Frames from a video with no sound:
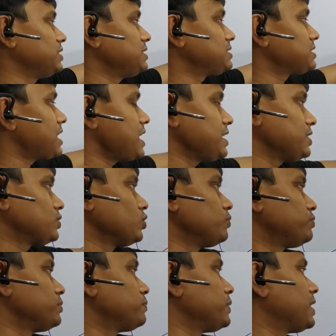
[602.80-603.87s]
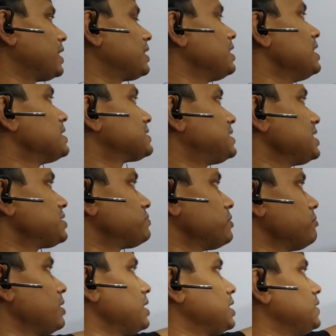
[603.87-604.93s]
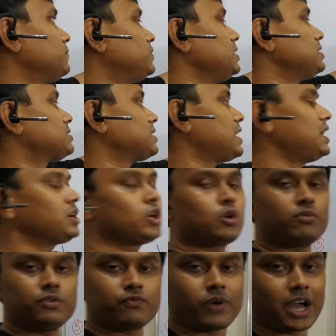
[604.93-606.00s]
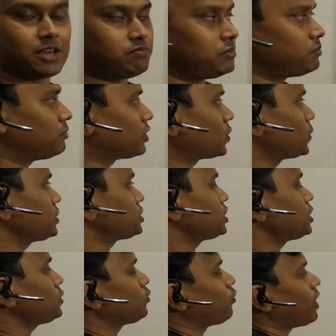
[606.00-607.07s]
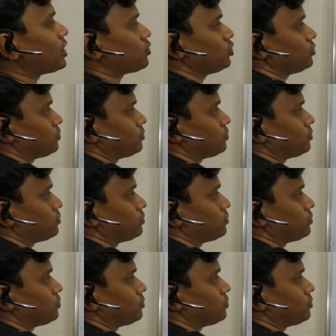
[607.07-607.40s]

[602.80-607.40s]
this side, it will prepare 6 member. If this side, it will be 5 member. Question: what will